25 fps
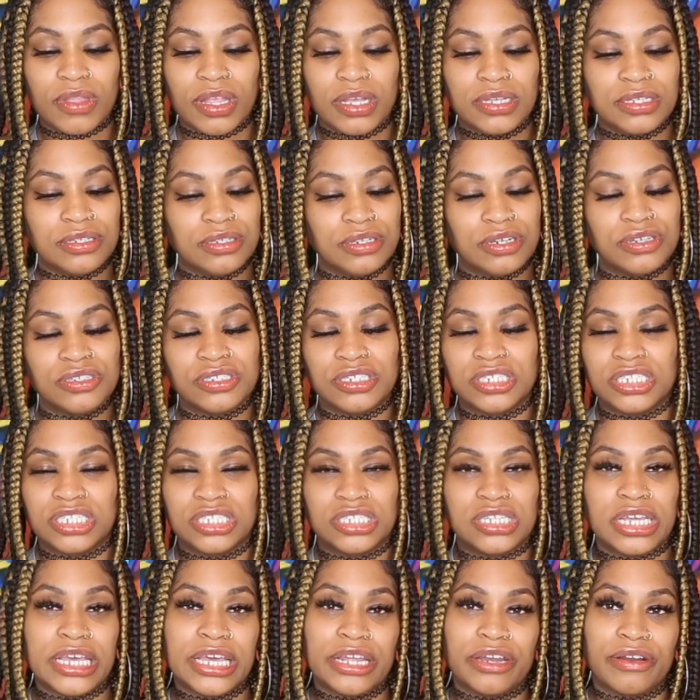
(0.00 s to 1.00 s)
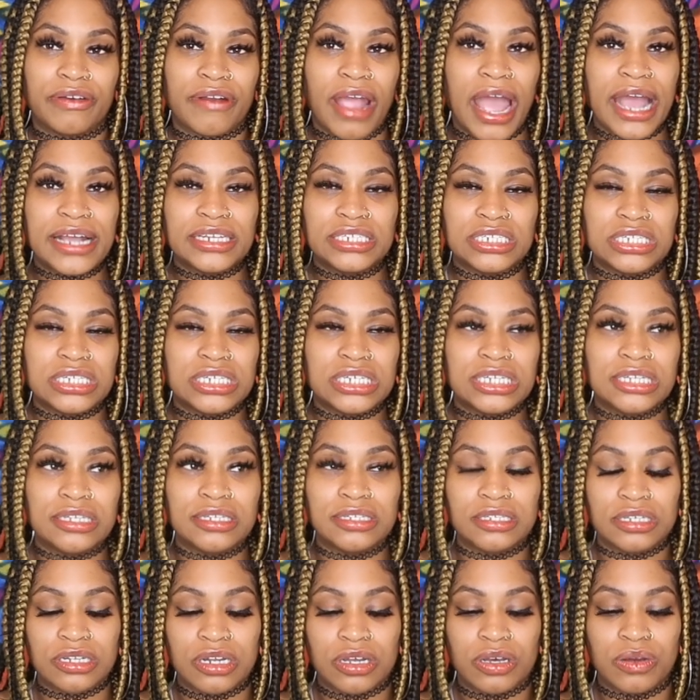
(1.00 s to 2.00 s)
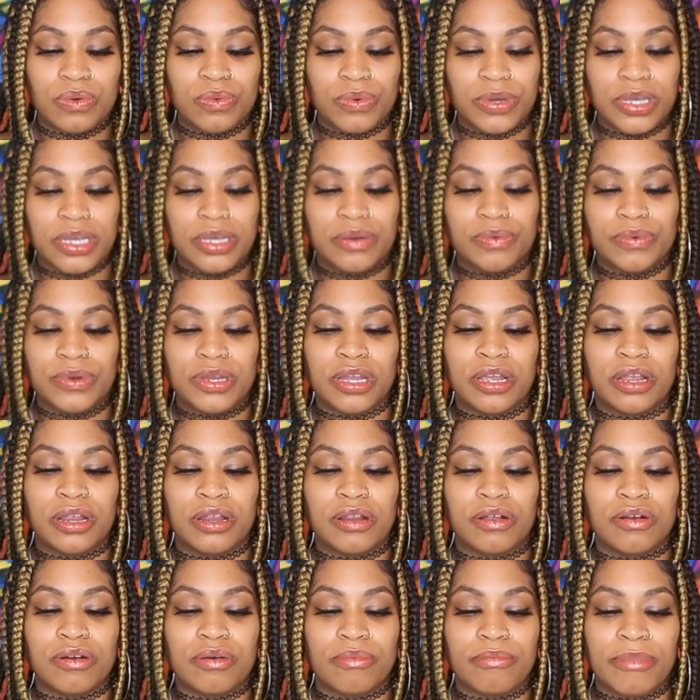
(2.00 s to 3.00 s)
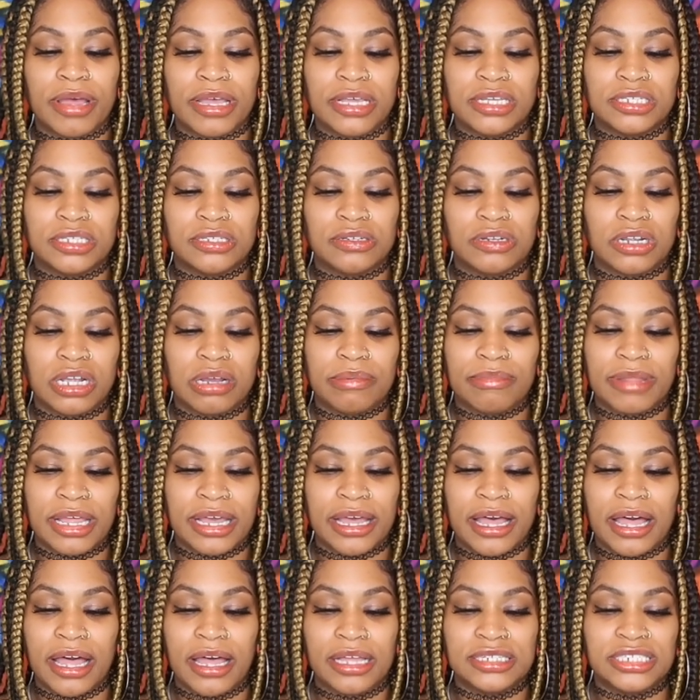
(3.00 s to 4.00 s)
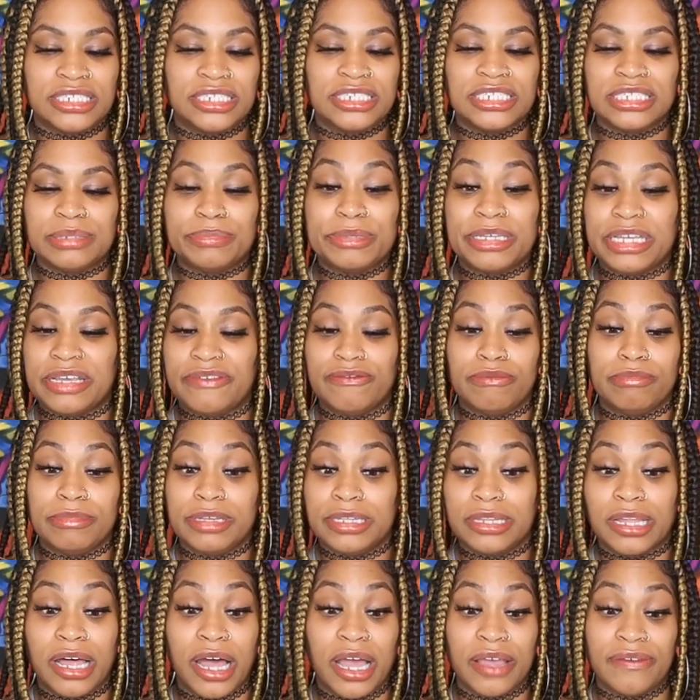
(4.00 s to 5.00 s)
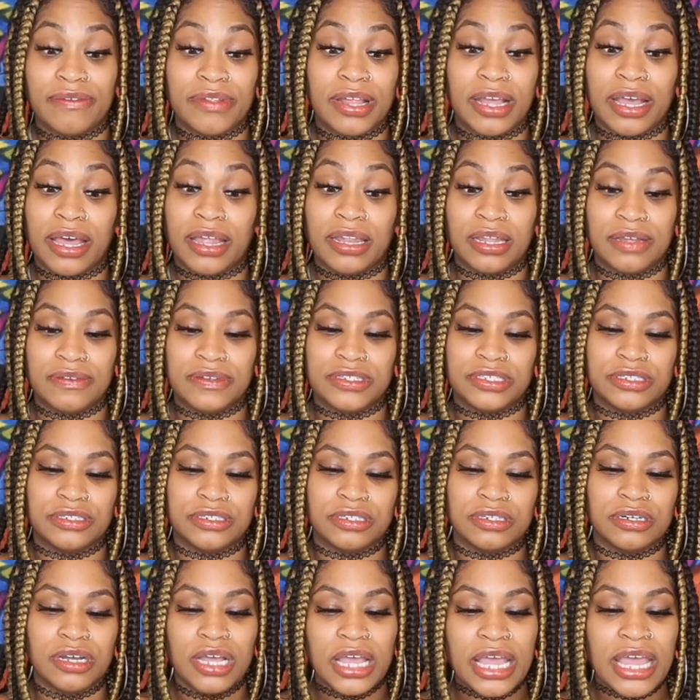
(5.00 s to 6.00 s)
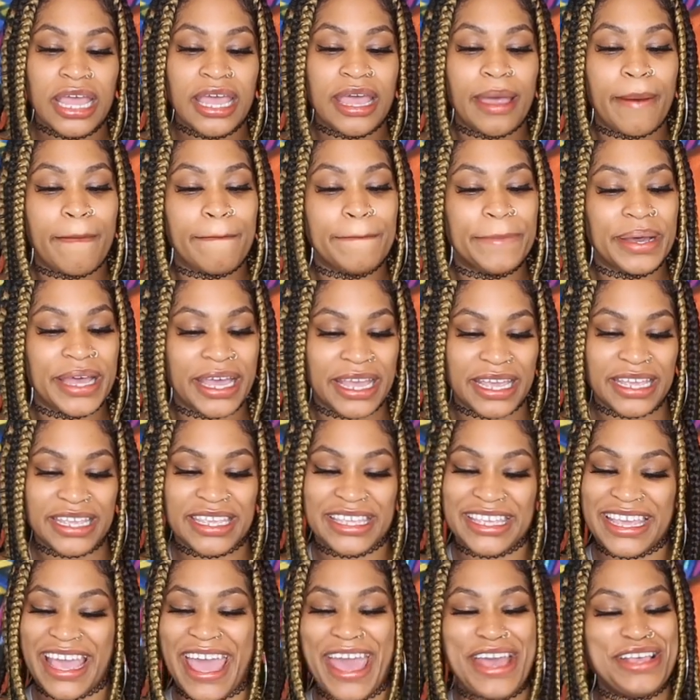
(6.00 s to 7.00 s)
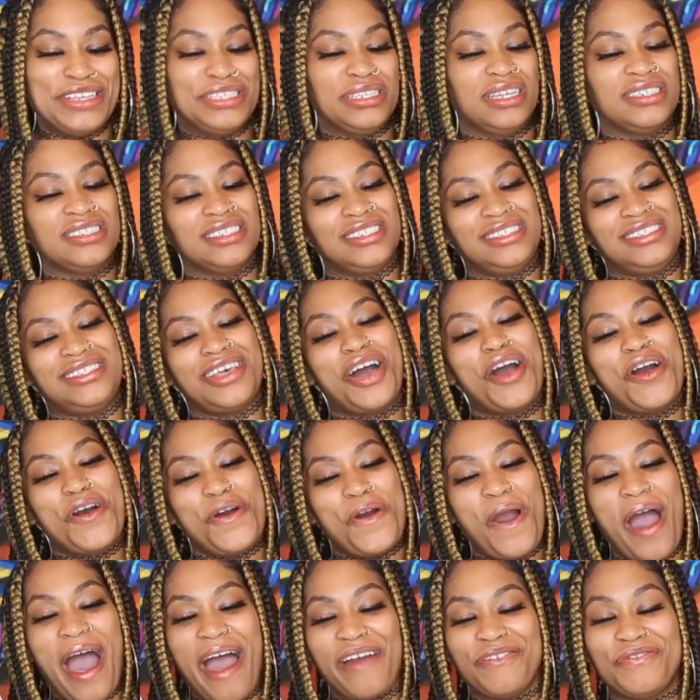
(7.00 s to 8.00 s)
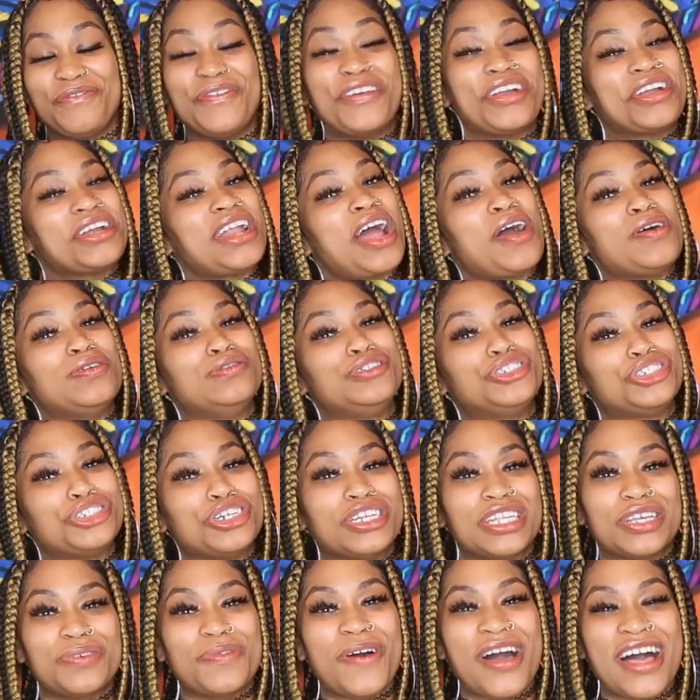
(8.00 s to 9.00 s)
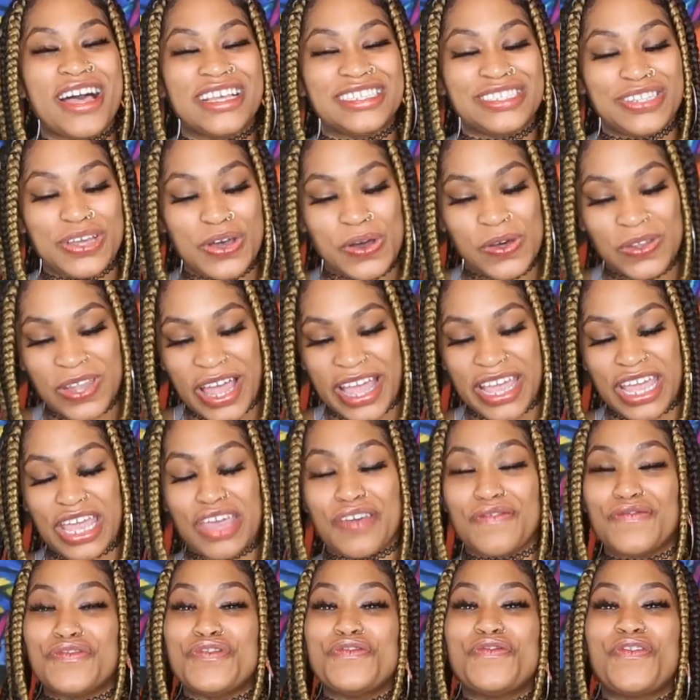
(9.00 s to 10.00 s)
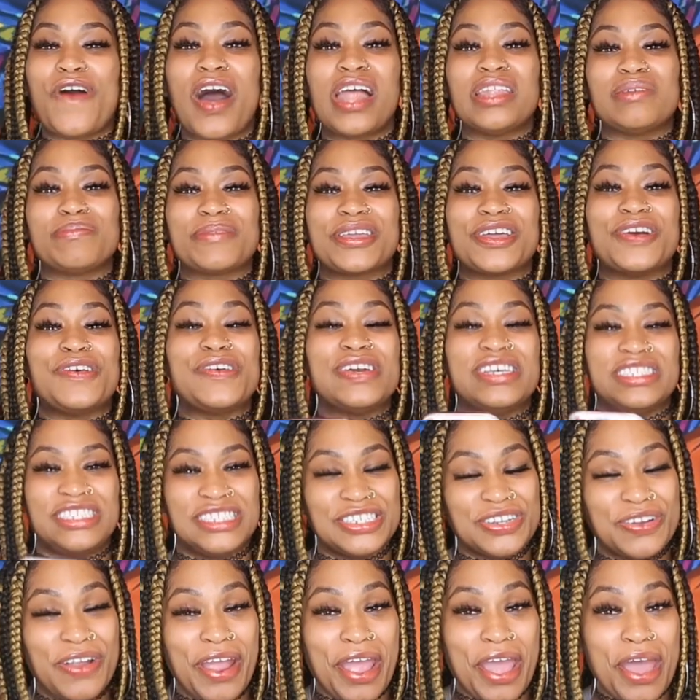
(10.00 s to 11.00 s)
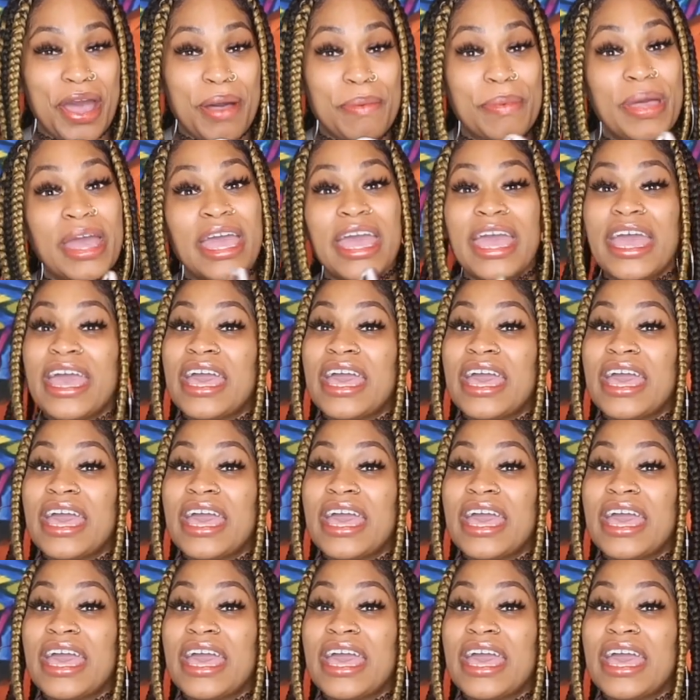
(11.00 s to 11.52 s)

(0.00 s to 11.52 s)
You know, just the interaction, you know, with her on my Instagram. Like, she just be giving me life. Like, I love this girl. But yes, so I figured out who Shirley was, though. Like, if you follow me on Instagram,